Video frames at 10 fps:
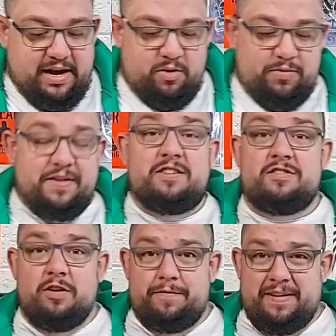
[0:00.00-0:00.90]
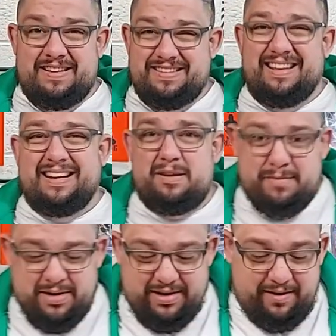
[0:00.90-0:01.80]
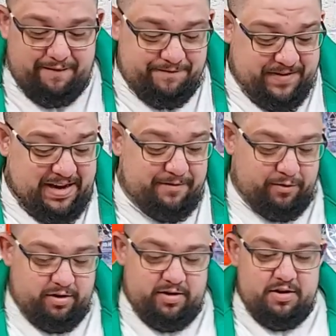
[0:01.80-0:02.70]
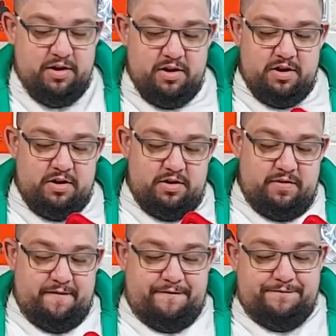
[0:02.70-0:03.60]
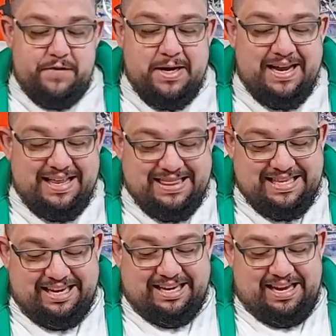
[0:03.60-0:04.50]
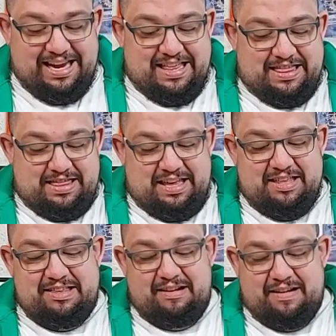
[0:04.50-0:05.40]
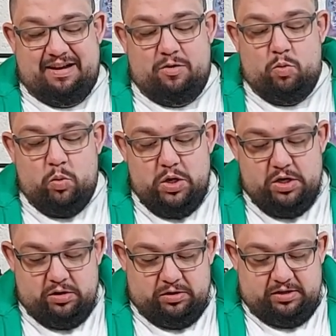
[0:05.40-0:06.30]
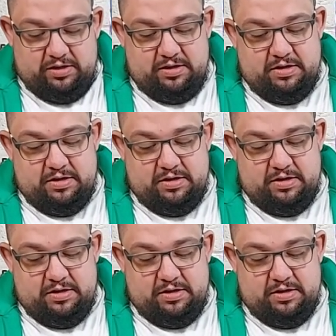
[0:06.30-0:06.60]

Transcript: Now, this stuff is like my favorite fucking thing in the entire world.